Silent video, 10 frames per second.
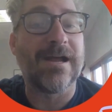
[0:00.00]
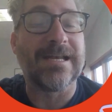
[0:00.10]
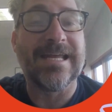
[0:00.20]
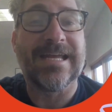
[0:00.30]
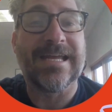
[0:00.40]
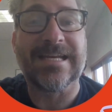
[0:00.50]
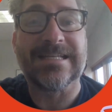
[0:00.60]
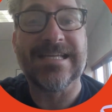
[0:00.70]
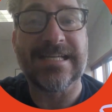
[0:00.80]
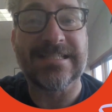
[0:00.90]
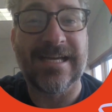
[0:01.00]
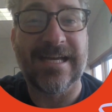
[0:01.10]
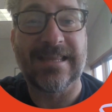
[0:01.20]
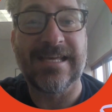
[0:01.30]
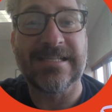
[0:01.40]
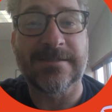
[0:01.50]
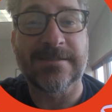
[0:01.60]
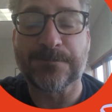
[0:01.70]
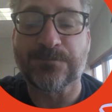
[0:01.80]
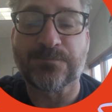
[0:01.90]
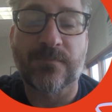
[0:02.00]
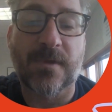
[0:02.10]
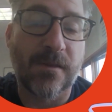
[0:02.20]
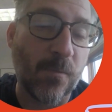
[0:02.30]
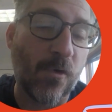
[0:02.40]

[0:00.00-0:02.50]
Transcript: at taking a test like this, the